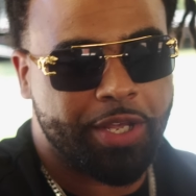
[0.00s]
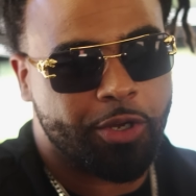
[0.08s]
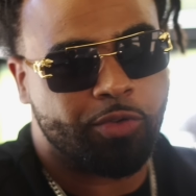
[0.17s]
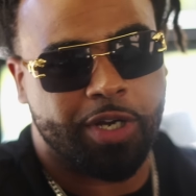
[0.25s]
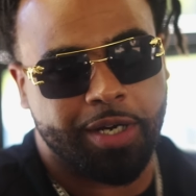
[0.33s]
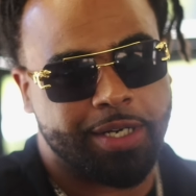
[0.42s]

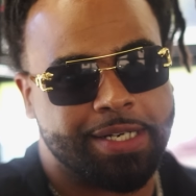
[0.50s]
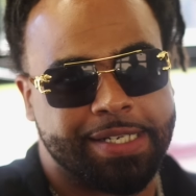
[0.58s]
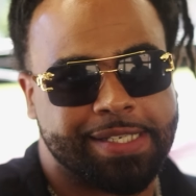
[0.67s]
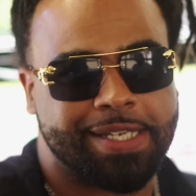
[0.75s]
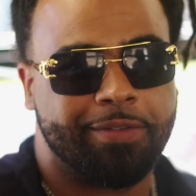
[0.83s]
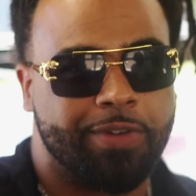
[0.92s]
Why you gunning
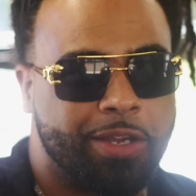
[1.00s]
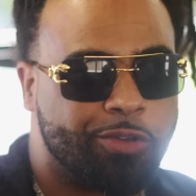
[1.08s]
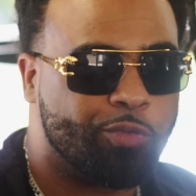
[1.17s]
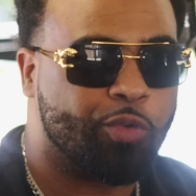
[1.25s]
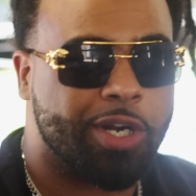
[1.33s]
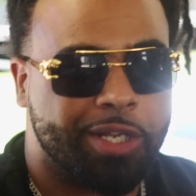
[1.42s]
the safe
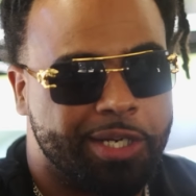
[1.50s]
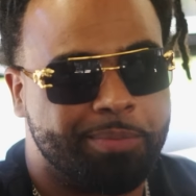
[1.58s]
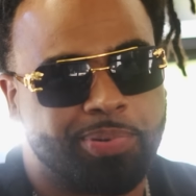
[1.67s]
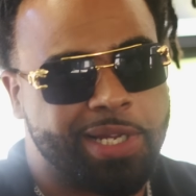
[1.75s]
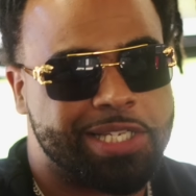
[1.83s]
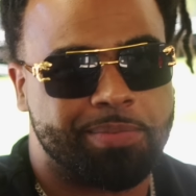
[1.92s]
like you running
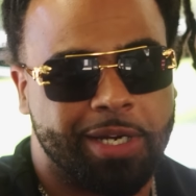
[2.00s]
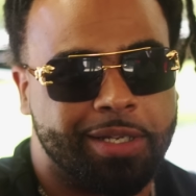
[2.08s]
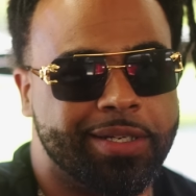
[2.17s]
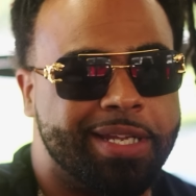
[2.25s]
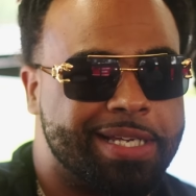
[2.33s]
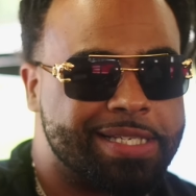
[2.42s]
in place?
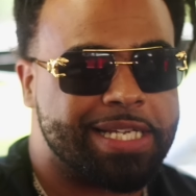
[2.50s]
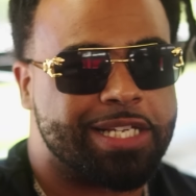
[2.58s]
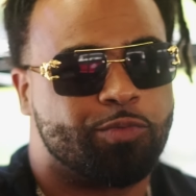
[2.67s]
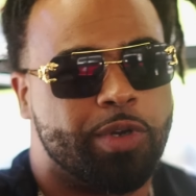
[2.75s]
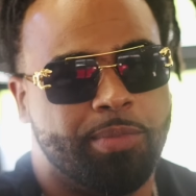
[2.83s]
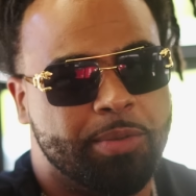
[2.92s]
One of the niggas
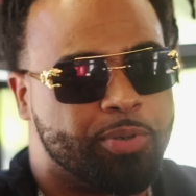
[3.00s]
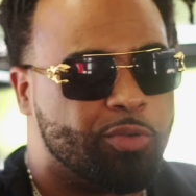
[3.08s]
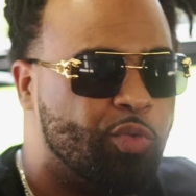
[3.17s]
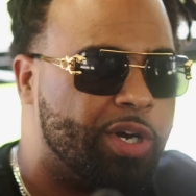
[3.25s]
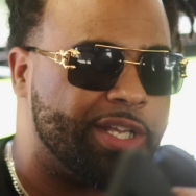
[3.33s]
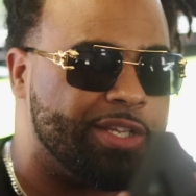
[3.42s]
that's with me
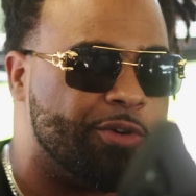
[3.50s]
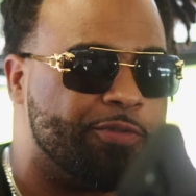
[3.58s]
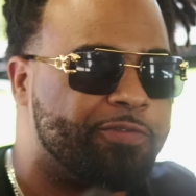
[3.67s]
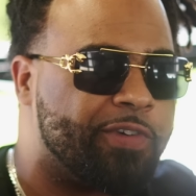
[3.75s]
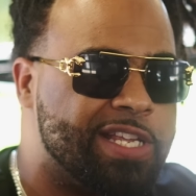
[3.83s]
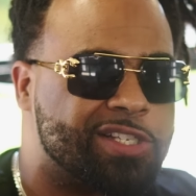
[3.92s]
put one in
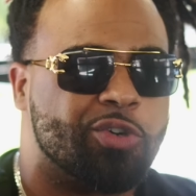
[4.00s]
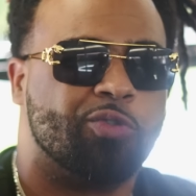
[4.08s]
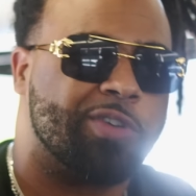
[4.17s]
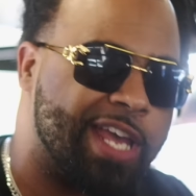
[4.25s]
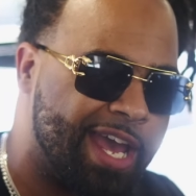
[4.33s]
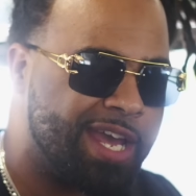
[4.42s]
your face
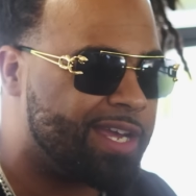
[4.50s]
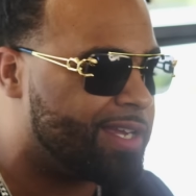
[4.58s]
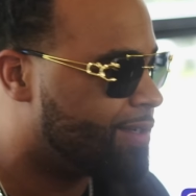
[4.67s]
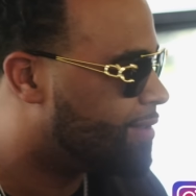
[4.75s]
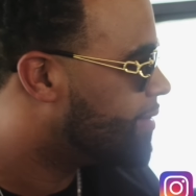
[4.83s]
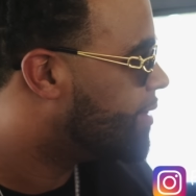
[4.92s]
on
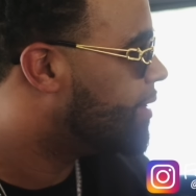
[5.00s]
gang.